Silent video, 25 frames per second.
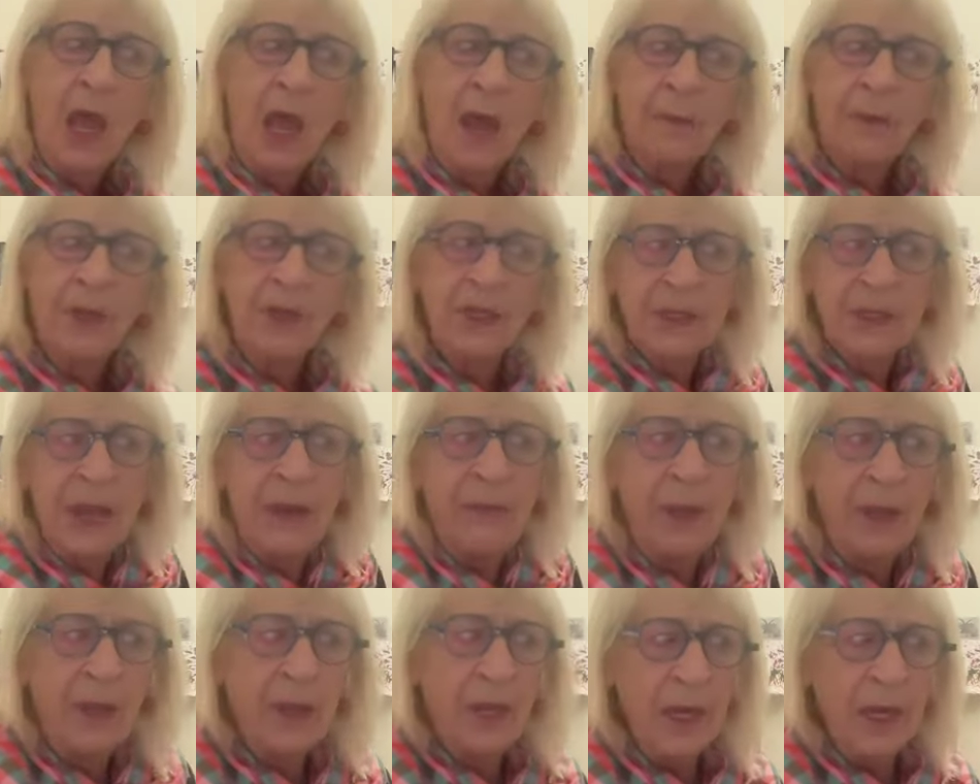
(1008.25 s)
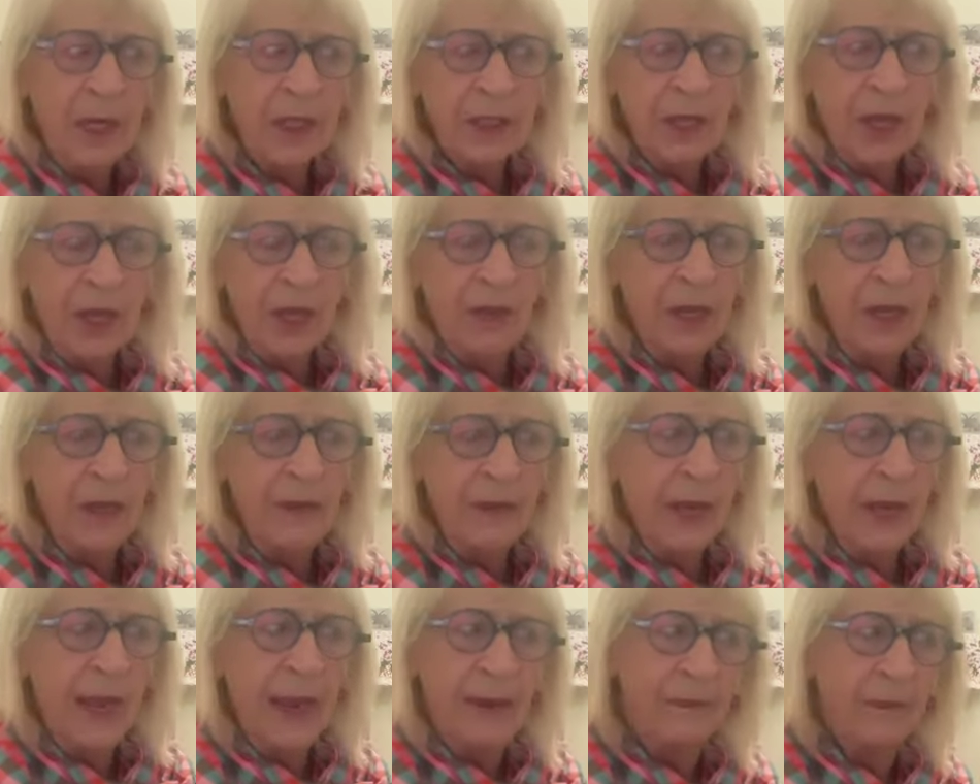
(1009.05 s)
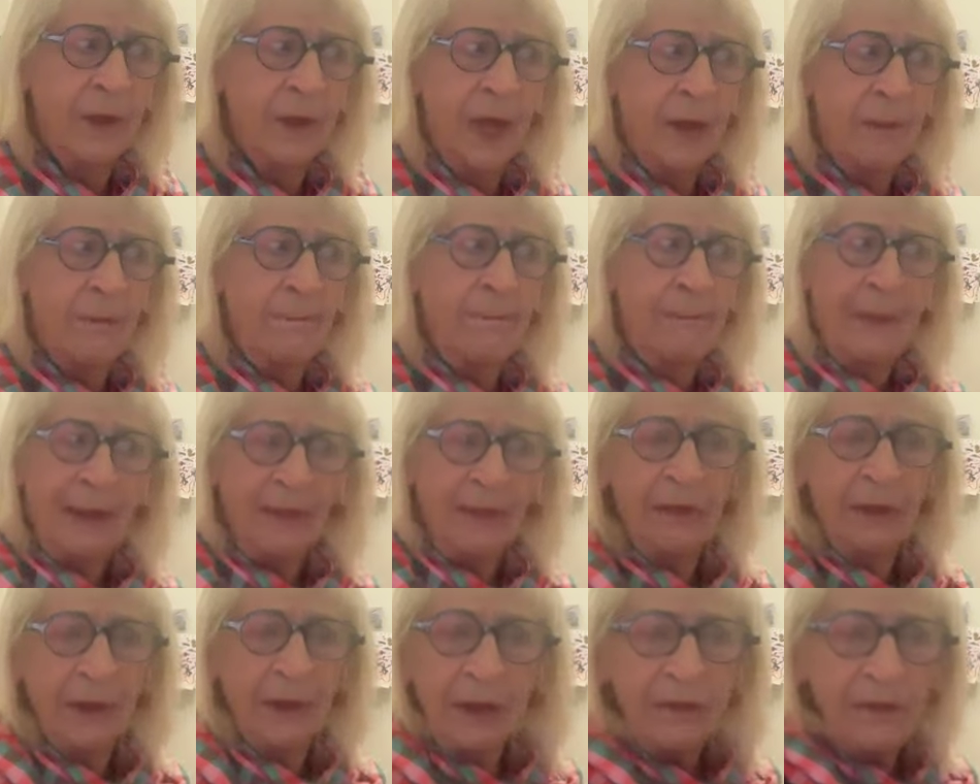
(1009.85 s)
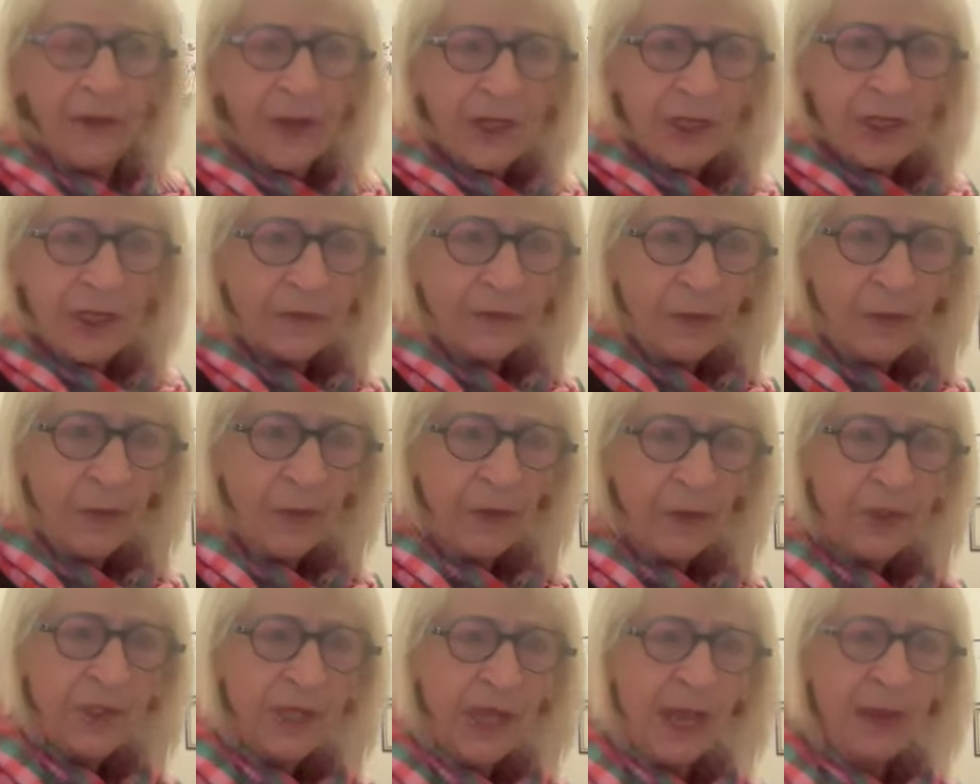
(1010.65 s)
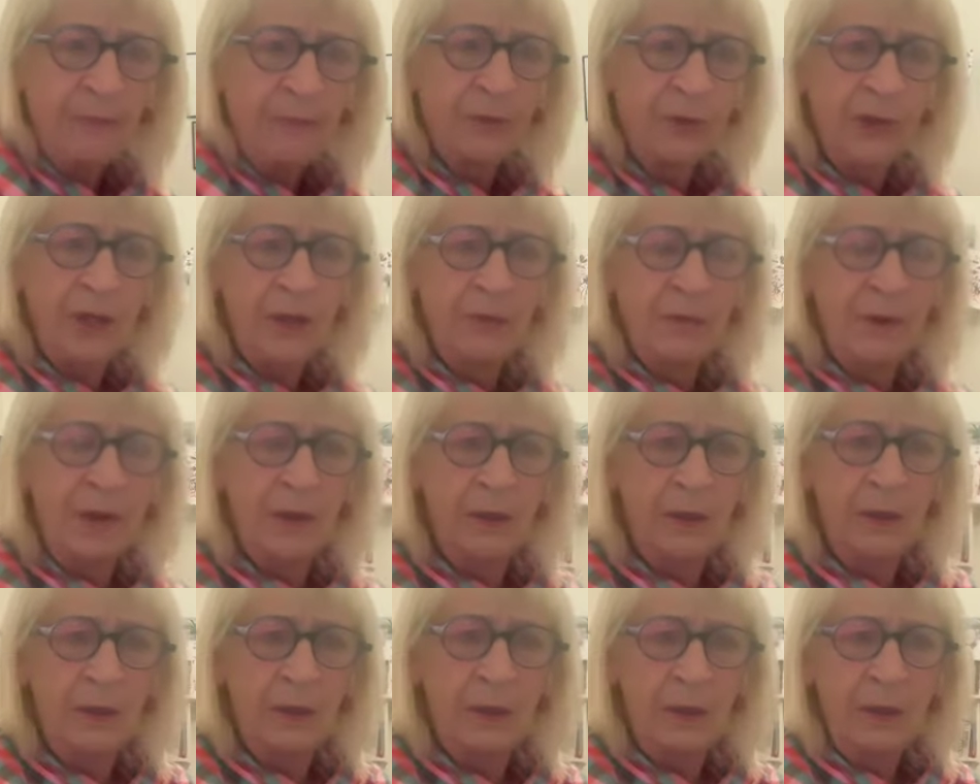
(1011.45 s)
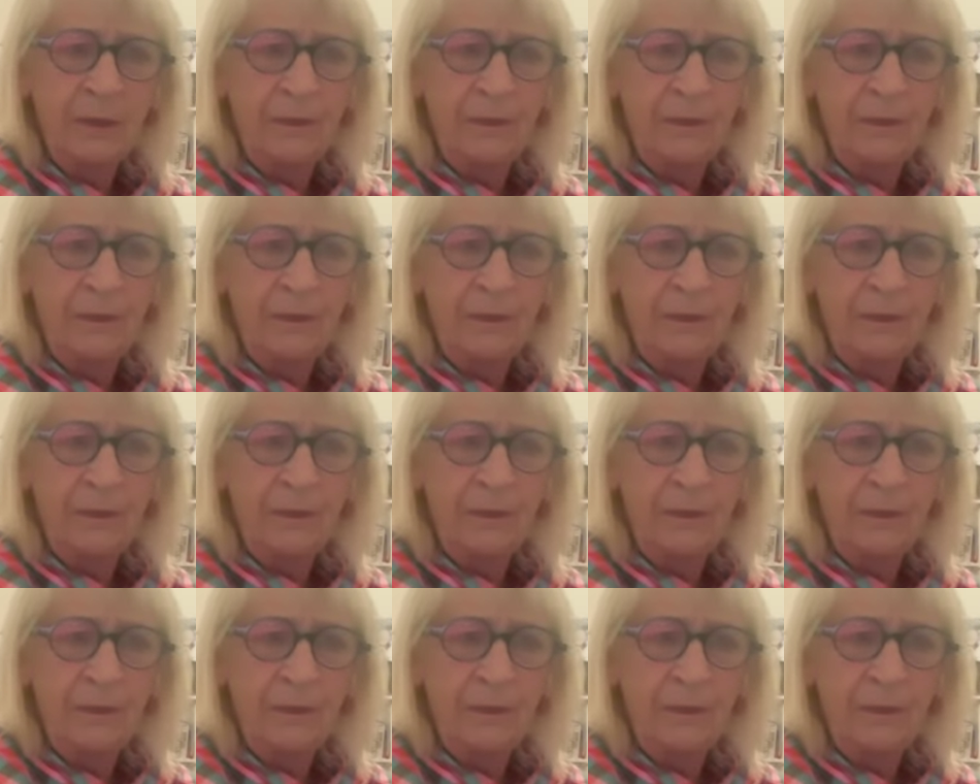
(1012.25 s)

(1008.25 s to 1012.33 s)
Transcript: But some of these, I think they have like monthly festivals and they put them on